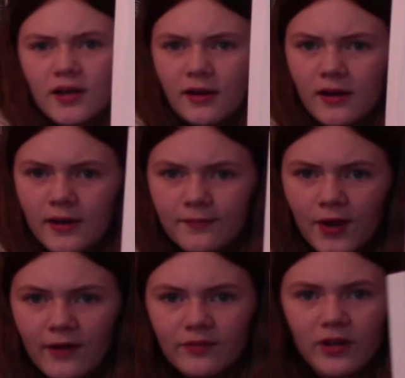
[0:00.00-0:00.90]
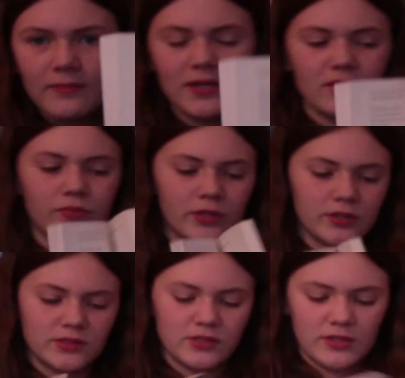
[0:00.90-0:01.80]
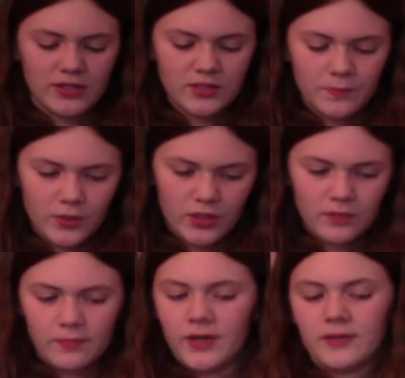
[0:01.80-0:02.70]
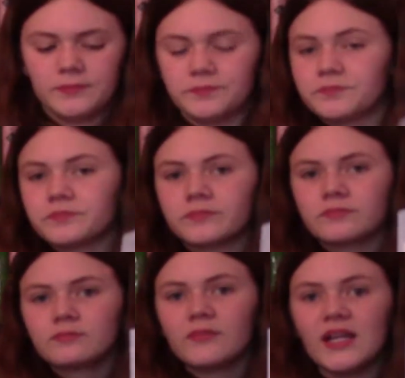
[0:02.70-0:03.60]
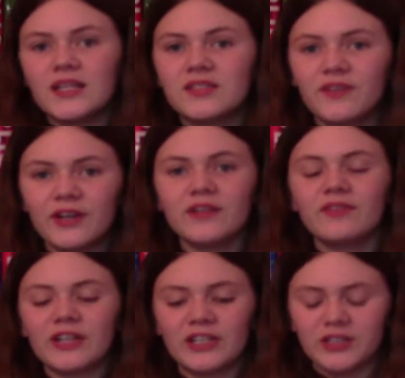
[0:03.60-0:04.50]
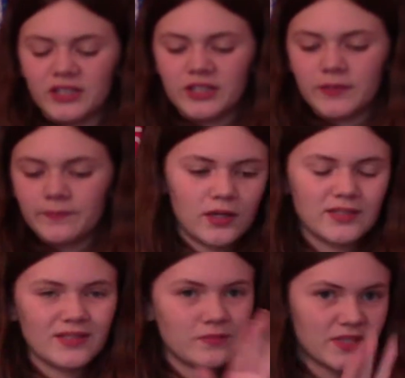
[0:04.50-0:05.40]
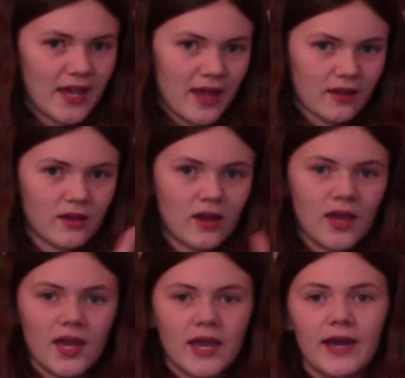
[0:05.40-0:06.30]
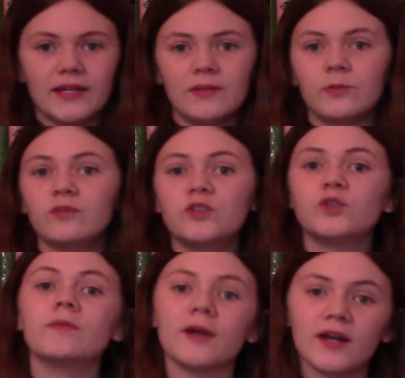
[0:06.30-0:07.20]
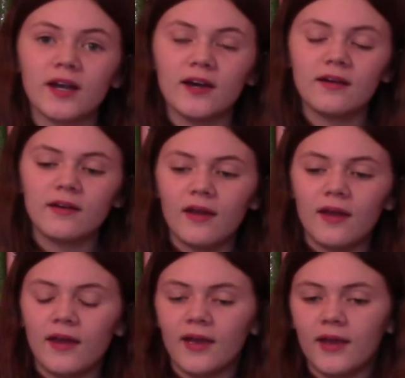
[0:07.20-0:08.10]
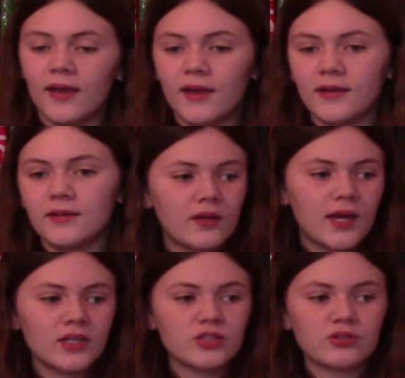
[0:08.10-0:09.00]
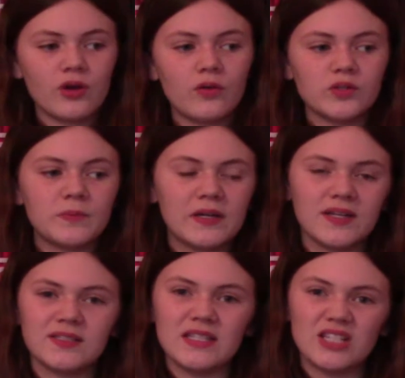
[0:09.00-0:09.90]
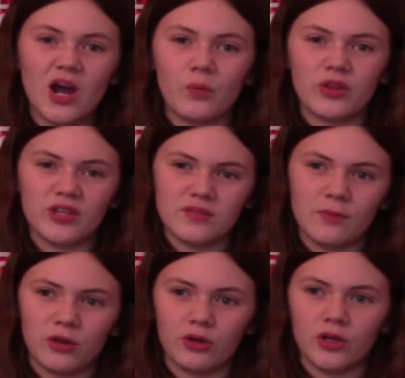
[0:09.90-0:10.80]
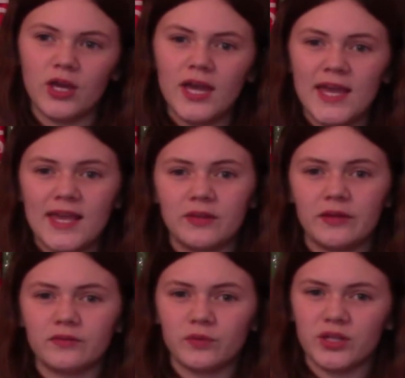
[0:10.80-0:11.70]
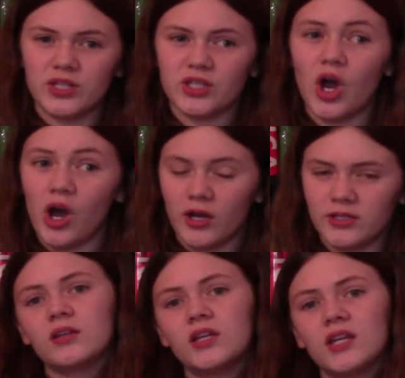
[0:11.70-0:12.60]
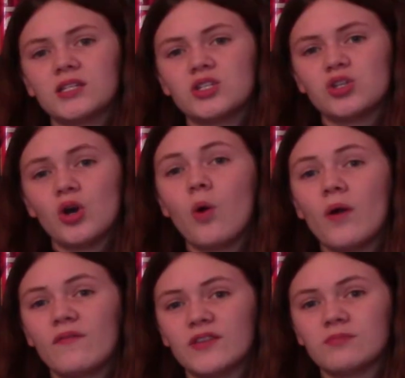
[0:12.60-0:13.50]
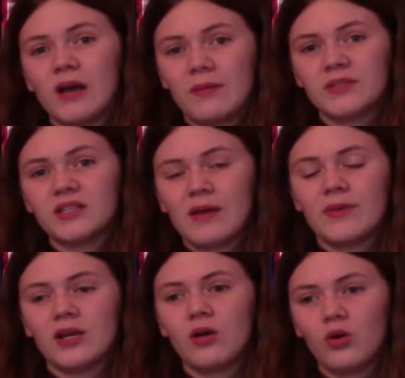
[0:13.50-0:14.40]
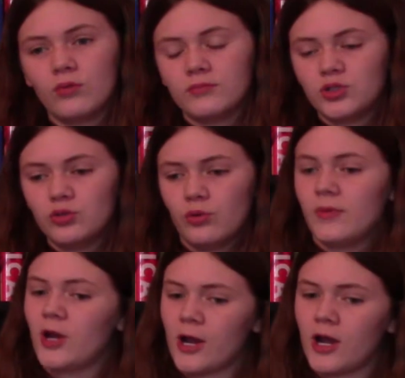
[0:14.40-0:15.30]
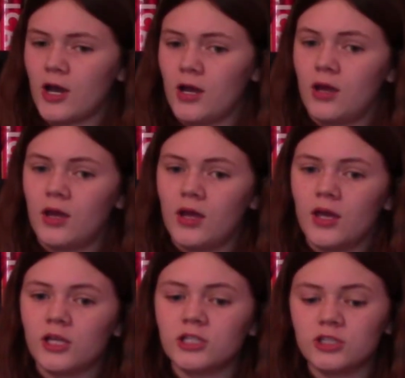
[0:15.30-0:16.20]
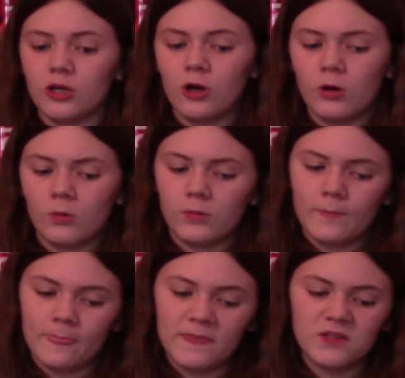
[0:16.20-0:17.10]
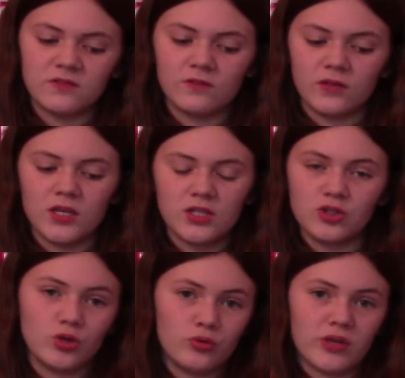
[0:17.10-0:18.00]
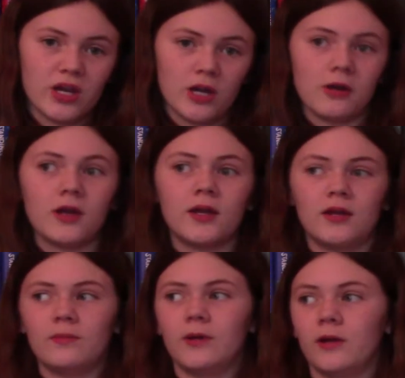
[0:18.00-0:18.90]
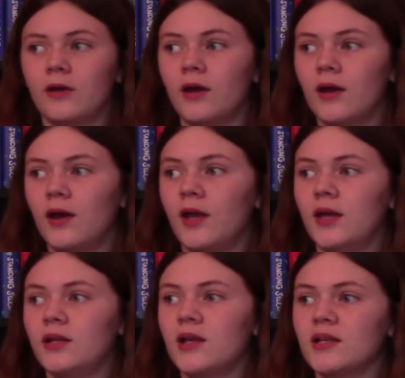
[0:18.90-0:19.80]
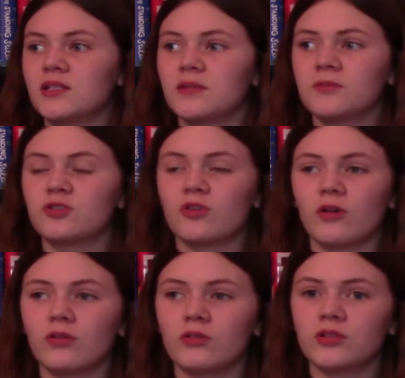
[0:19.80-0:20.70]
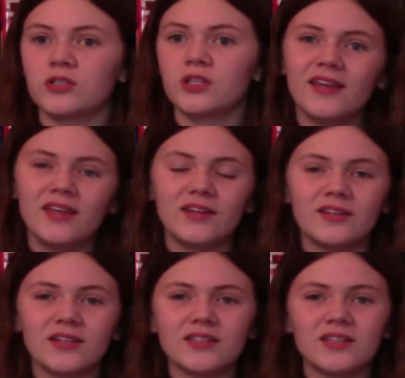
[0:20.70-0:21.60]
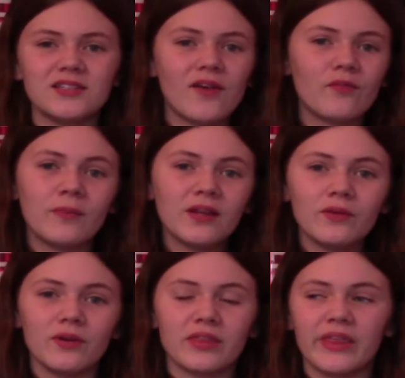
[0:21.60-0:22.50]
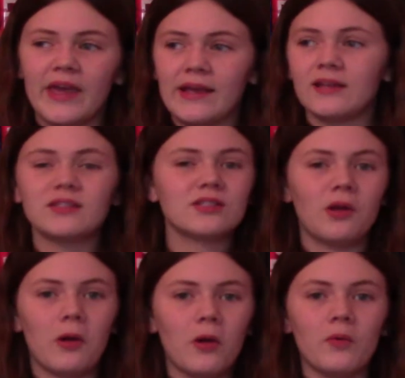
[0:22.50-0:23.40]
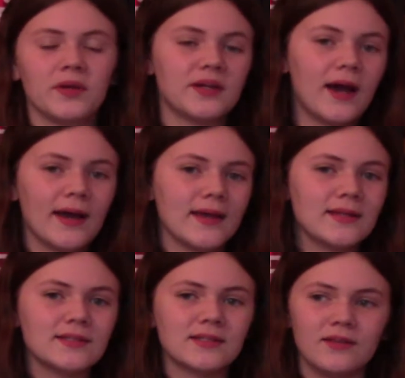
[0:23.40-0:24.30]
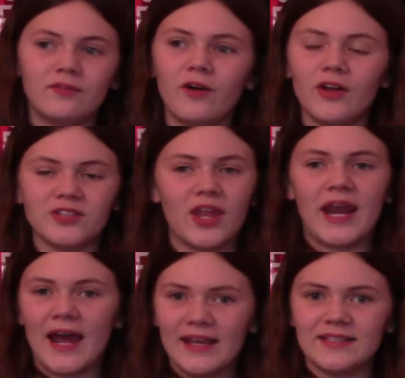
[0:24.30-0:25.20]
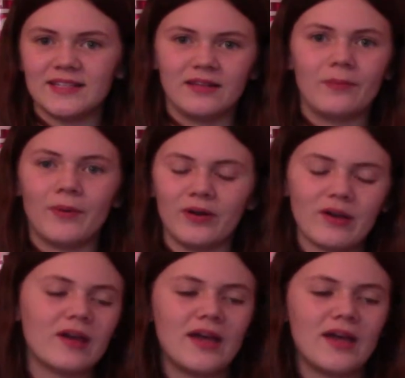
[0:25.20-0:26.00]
Not very many words are in this book, but it's very, very good. His name's Keck, and he moves to America and has struggles because he's not with his mother. He lives with his aunt. He doesn't know if his mom is coming home to America. So he's new there in America, and he has some struggles. He's not familiar with like snow and ice. He falls on ice in the book.